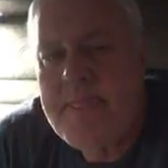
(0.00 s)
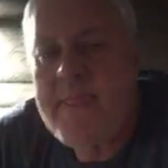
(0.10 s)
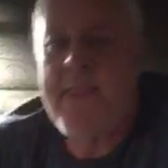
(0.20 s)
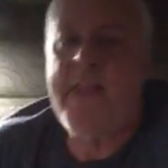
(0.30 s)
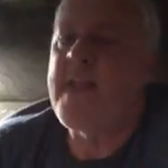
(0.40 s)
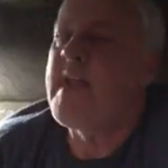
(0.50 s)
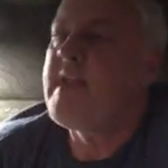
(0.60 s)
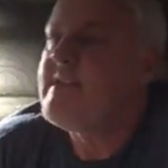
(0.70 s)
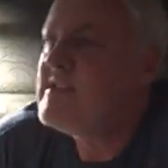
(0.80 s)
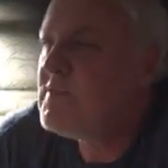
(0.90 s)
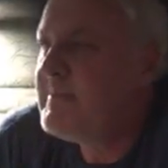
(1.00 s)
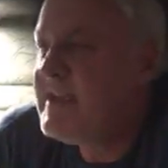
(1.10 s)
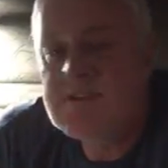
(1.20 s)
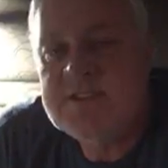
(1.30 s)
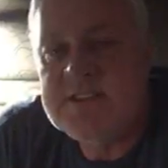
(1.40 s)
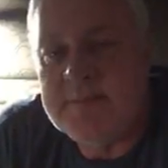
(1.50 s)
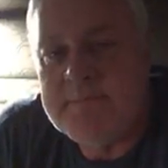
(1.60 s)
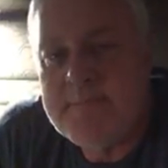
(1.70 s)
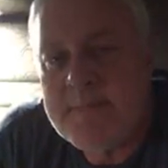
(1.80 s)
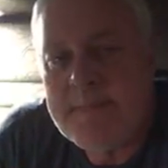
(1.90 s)
registered in California. That's going to be
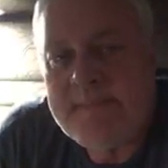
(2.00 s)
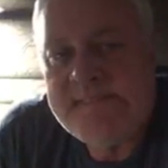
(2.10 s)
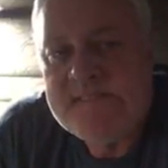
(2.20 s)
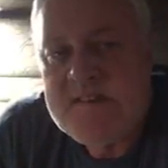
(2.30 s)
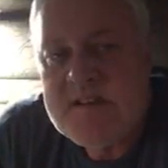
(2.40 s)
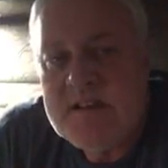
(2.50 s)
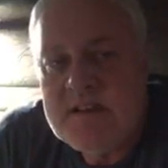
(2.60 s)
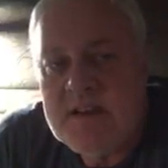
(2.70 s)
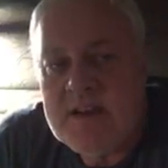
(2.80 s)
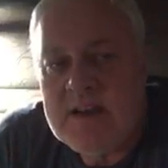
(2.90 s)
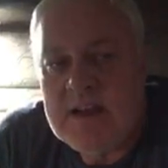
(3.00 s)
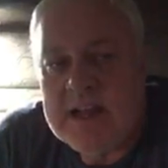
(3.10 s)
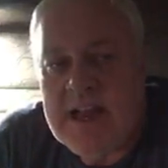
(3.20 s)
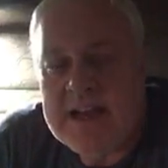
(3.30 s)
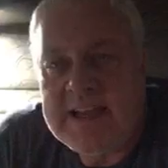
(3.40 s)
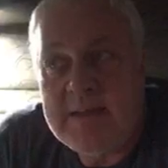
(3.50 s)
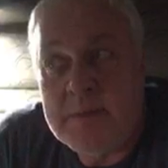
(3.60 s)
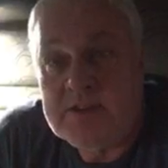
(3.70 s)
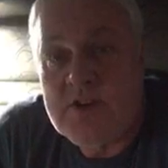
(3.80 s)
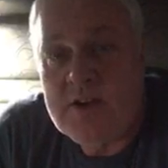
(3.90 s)
expensive. And then once I get my MC
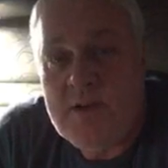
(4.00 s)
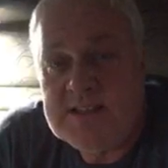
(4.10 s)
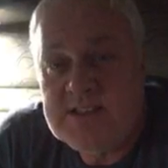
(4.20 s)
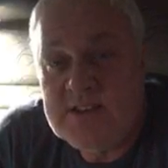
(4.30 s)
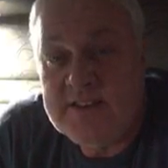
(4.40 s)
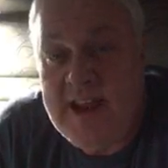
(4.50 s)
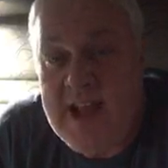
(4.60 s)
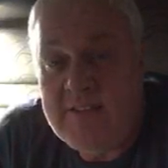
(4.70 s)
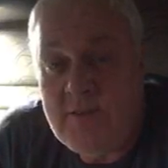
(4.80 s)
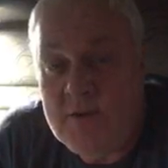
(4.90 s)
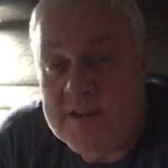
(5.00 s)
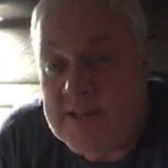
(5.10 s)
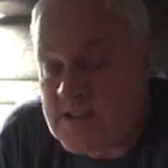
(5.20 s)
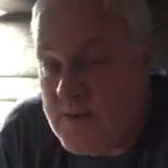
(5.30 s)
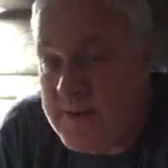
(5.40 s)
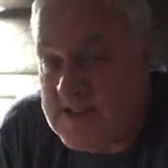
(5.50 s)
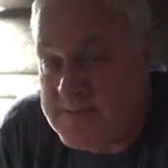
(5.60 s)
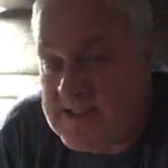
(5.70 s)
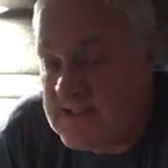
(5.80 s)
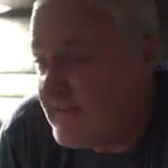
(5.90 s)
number and my DOT number, which will take a few
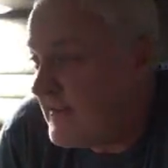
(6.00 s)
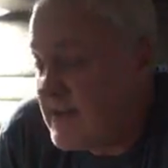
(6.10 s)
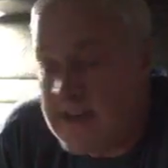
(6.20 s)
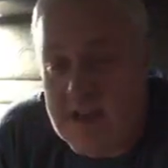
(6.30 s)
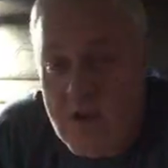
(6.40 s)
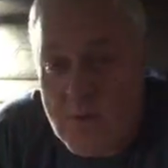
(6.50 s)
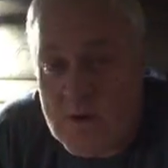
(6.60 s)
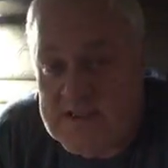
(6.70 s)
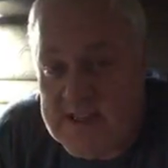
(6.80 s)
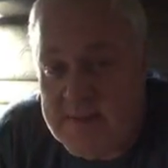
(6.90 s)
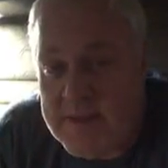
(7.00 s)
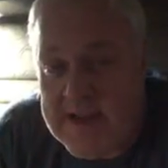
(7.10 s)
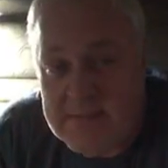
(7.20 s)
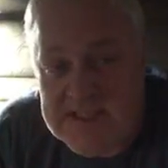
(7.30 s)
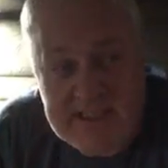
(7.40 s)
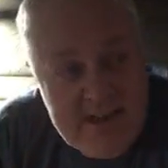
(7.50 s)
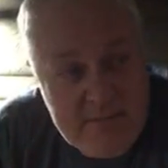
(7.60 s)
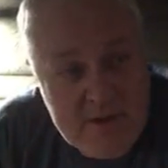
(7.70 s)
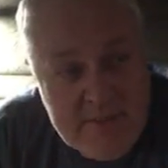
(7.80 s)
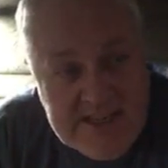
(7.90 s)
days, I'll probably get it by
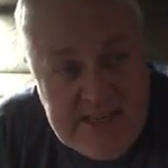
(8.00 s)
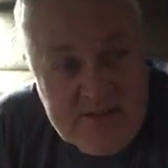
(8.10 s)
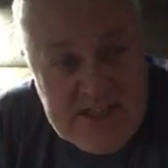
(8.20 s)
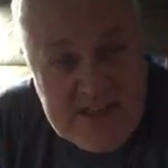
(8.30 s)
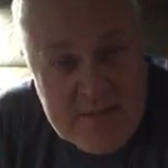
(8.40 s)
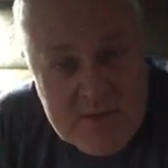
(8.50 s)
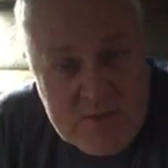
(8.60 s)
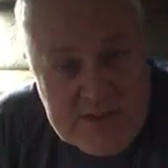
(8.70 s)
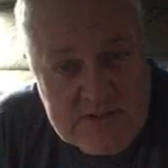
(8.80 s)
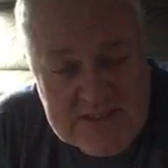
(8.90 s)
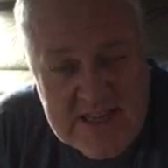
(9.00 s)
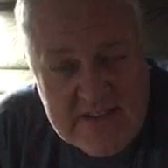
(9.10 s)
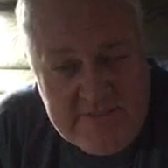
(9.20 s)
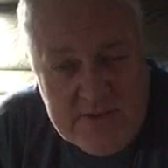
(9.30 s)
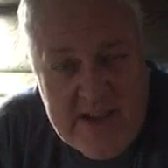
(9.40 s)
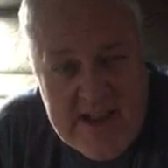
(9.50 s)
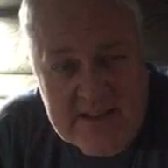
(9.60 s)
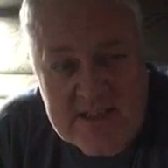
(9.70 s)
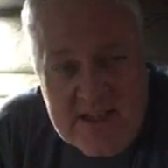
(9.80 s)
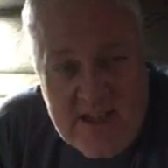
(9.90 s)
sometime next week. Just the numbers, not the authority.
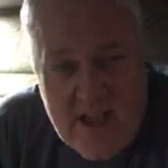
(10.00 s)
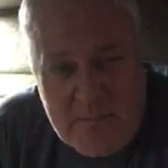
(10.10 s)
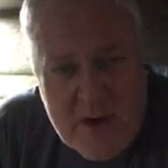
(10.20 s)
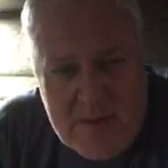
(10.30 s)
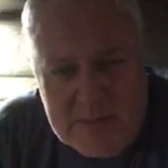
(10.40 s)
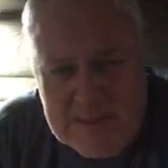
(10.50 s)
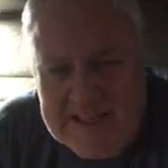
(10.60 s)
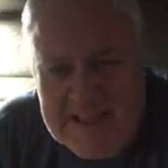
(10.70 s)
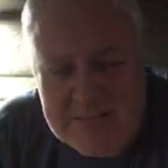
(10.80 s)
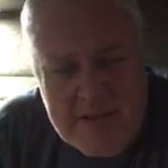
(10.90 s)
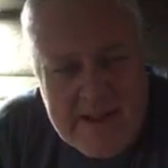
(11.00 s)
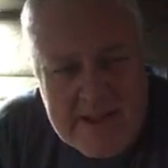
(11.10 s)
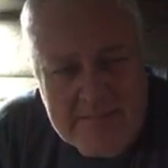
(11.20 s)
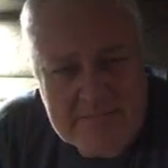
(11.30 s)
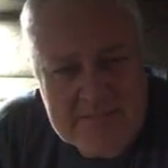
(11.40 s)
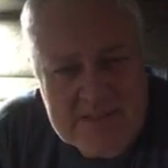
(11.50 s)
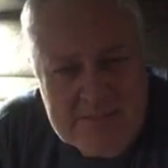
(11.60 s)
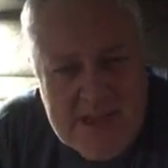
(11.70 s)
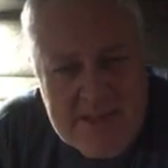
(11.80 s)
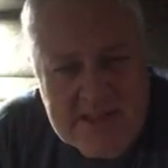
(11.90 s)
Then I'll have to start shopping around for
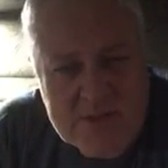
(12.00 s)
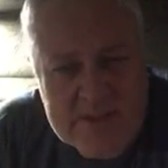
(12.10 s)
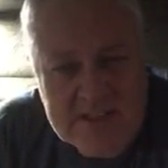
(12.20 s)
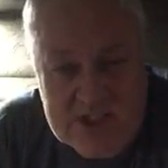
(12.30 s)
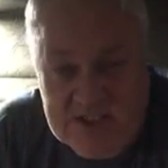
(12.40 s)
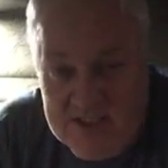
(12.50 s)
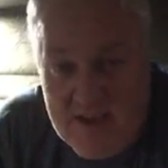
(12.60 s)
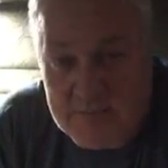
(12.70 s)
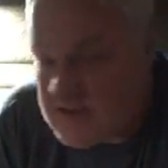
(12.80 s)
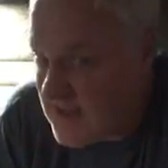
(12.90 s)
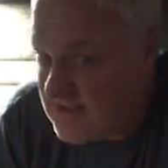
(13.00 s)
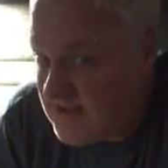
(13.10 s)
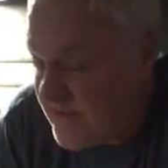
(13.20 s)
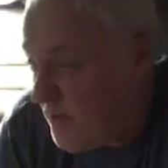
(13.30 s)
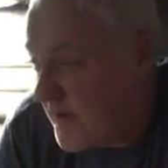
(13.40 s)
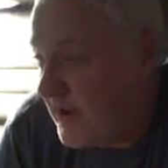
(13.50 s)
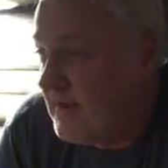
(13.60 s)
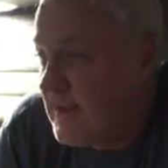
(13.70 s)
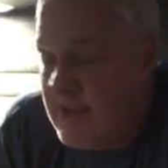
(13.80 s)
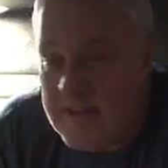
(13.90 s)
insurance. And
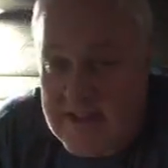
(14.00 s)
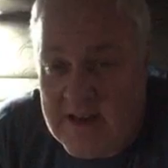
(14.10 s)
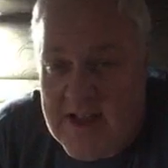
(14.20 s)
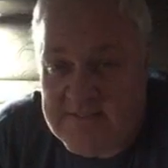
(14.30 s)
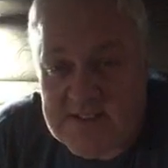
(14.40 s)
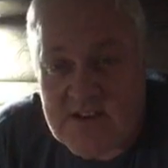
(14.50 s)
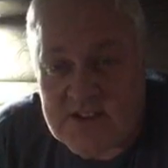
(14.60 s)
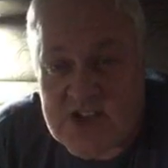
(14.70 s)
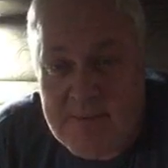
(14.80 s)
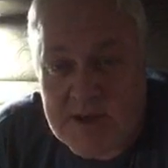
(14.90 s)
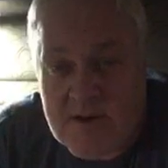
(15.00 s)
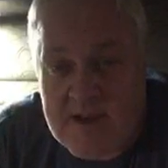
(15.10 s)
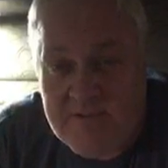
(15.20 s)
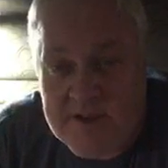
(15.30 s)
that's the brutal part right there of doing it.